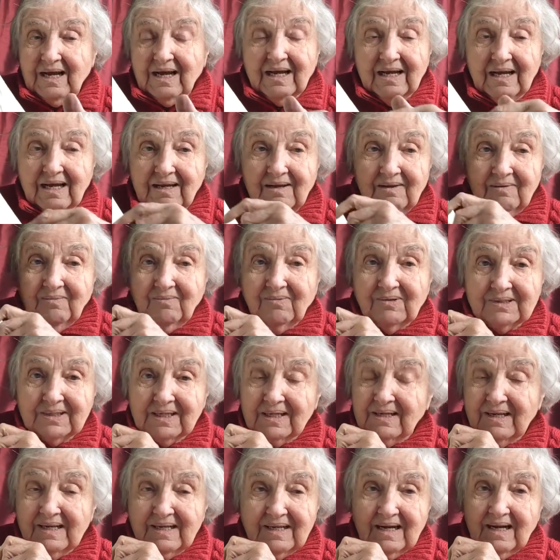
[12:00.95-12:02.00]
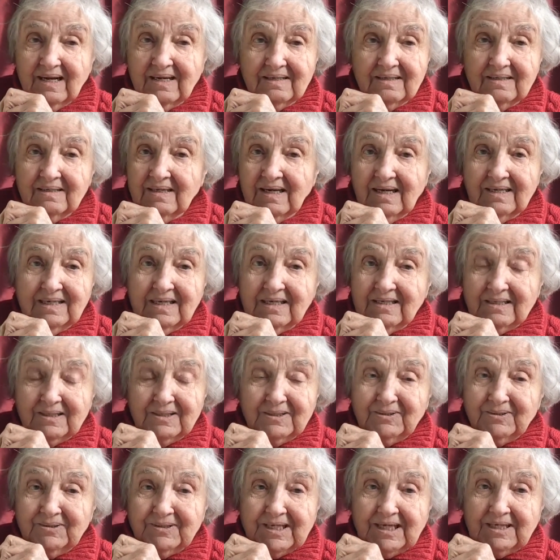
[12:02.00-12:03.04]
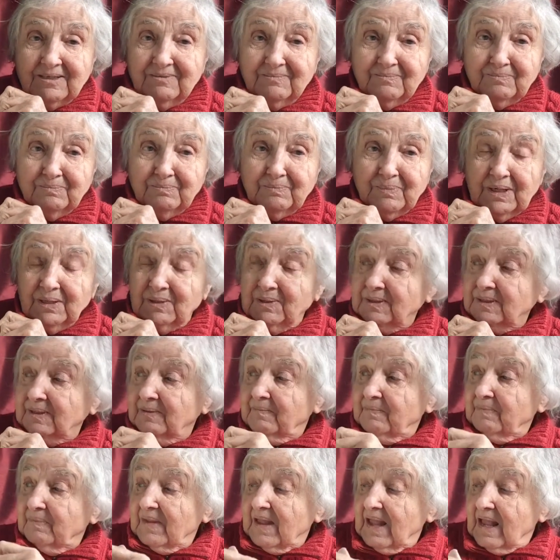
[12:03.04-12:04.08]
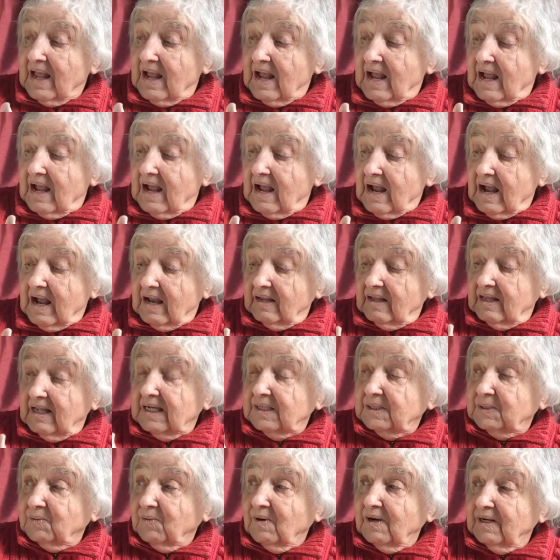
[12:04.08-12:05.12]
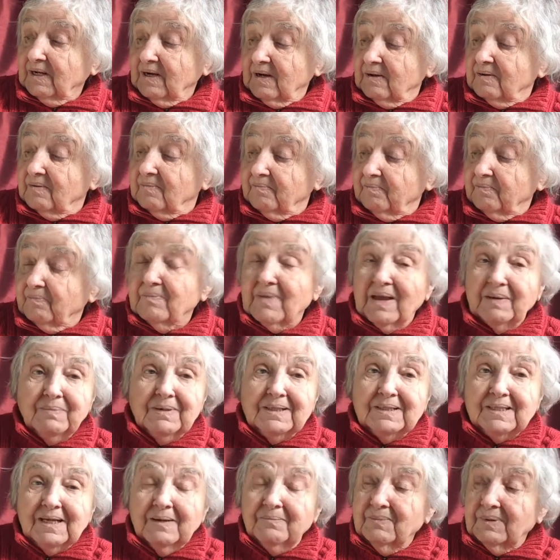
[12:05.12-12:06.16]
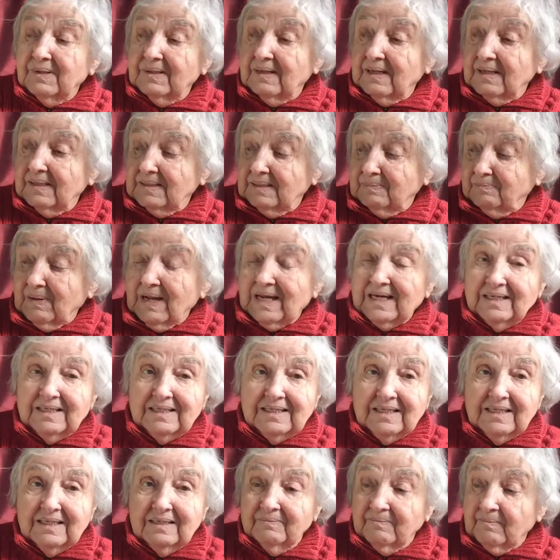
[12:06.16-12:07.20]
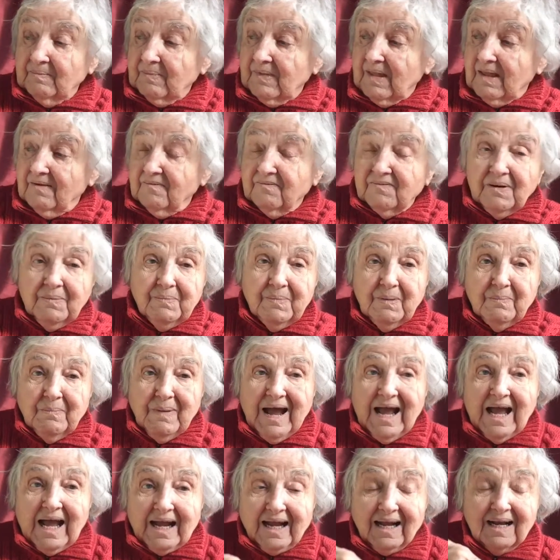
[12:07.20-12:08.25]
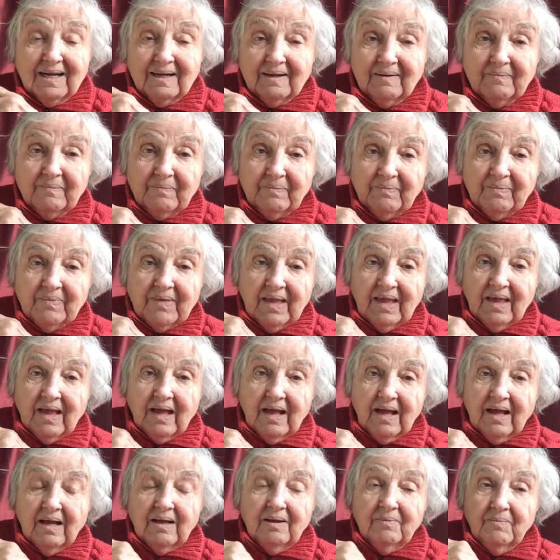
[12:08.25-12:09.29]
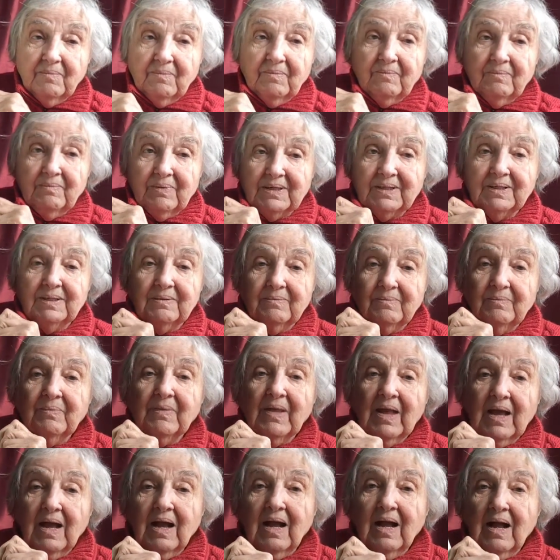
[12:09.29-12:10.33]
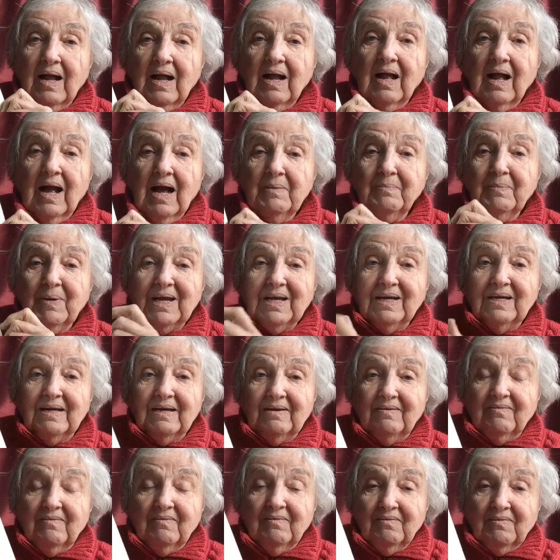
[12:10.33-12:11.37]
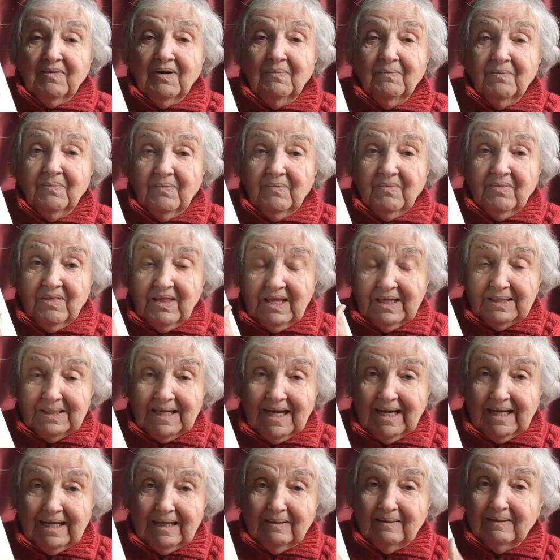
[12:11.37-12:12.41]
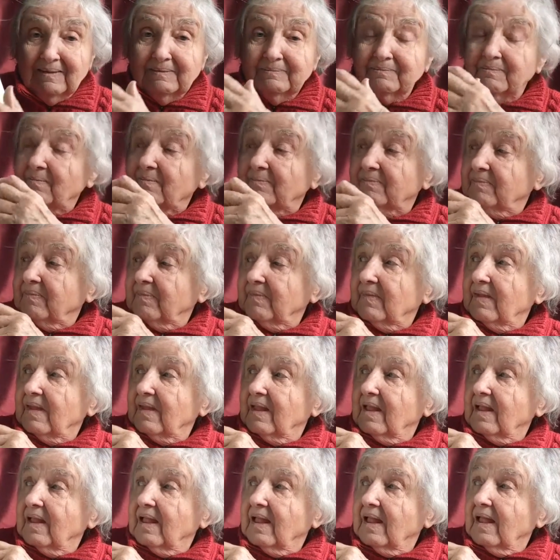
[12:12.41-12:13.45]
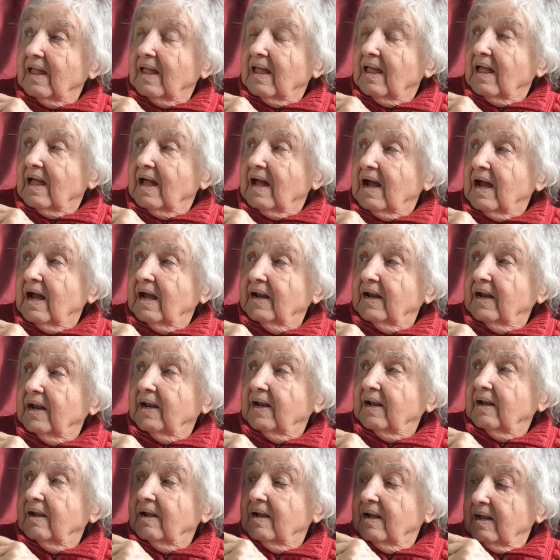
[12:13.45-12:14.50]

I didn't choose that pose. And this one, maybe somebody is painting from the back. But I painted from this angle, and